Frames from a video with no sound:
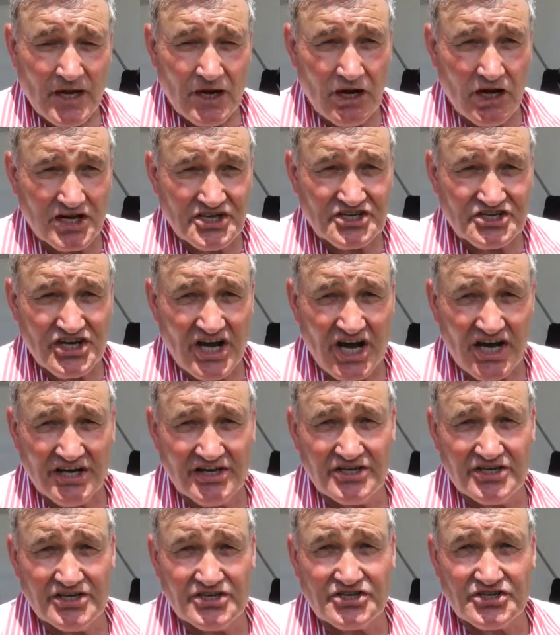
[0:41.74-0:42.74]
I
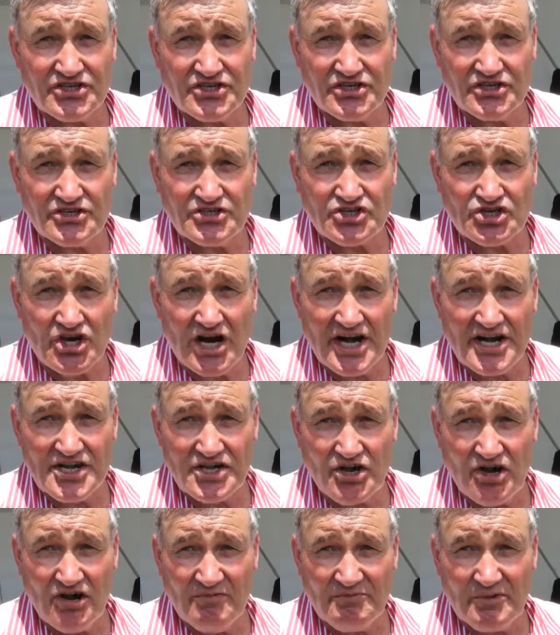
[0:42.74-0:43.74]
started as a
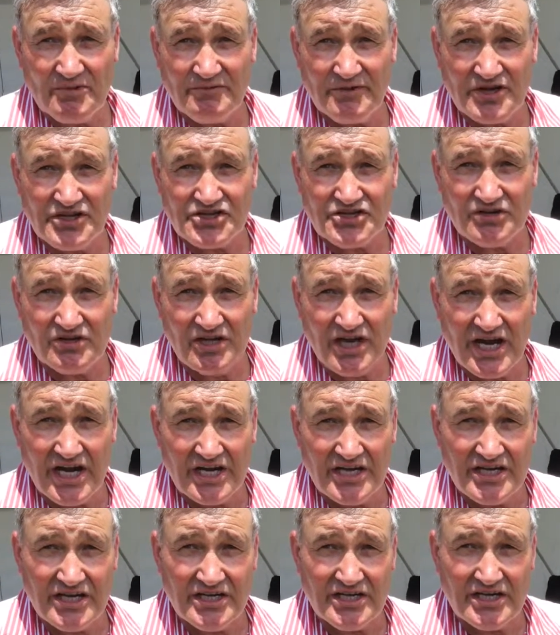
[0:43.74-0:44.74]
trainee golf professional,
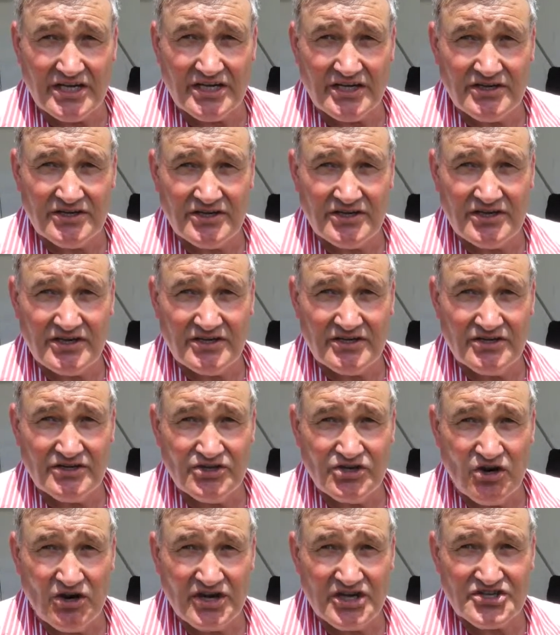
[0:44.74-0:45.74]
Andy, in
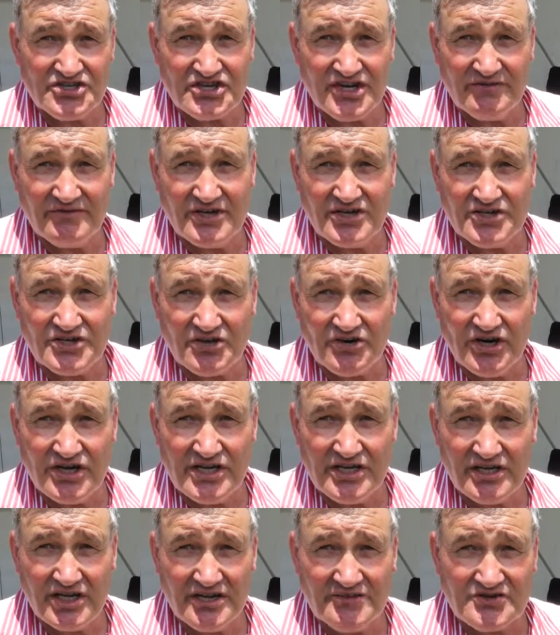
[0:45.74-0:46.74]

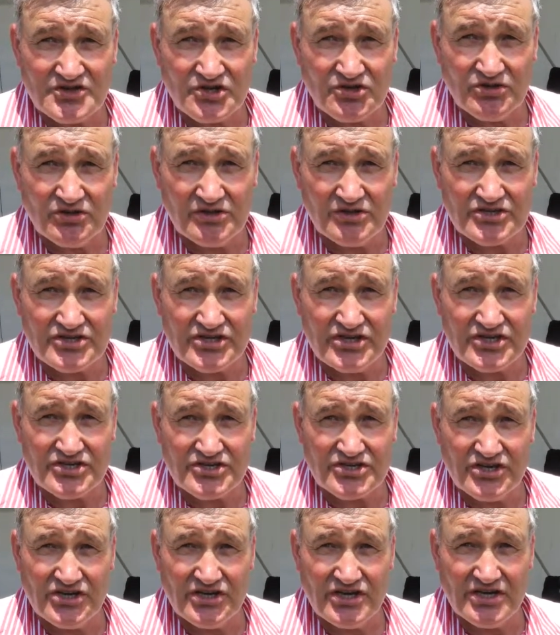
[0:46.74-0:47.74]
1973. Left school at
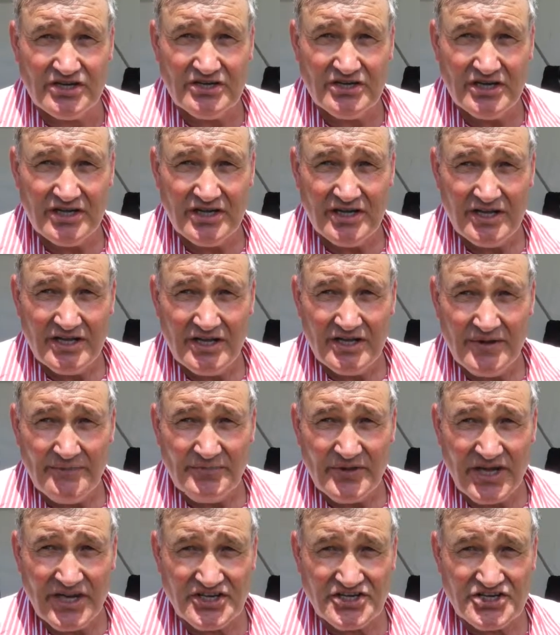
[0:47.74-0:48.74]
16
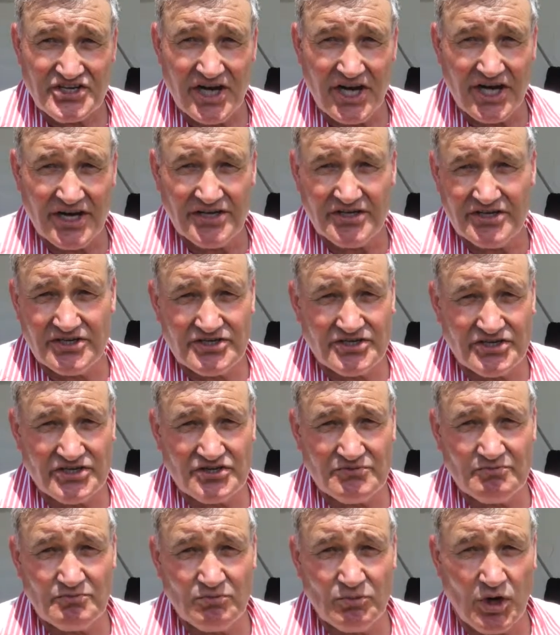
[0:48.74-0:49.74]
and started as
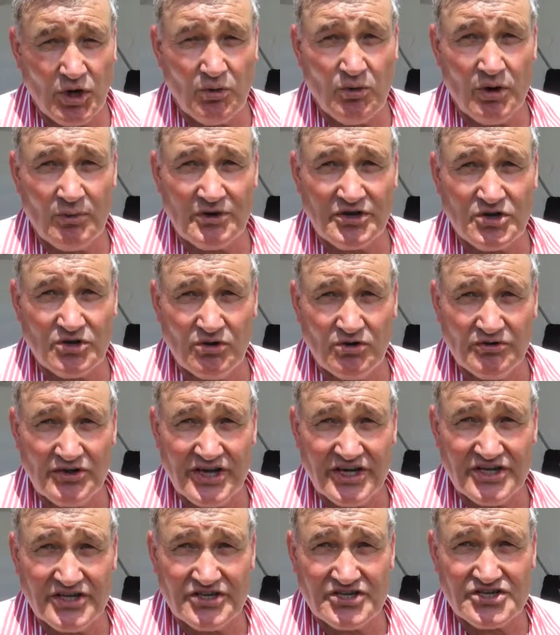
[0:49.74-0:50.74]
what we call
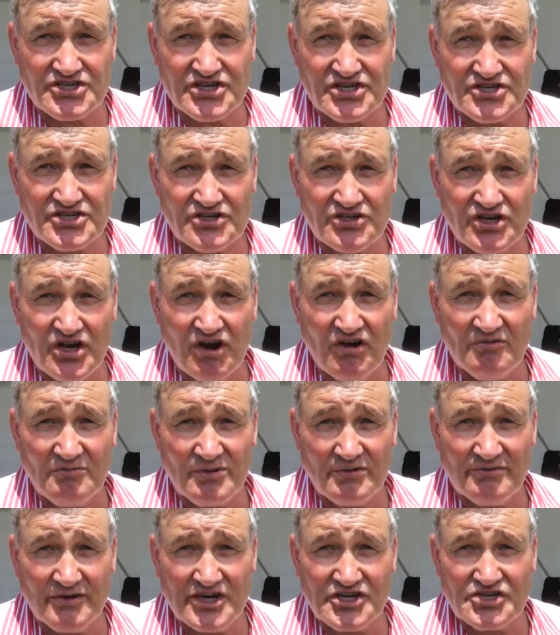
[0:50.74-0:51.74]
then an assistant golf
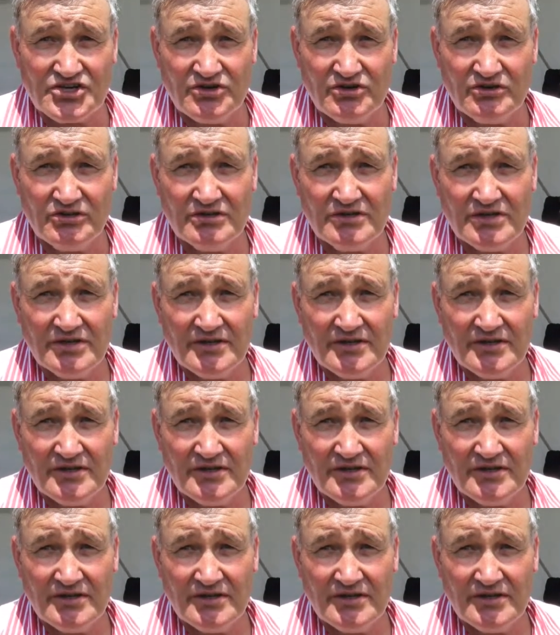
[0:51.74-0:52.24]
professional.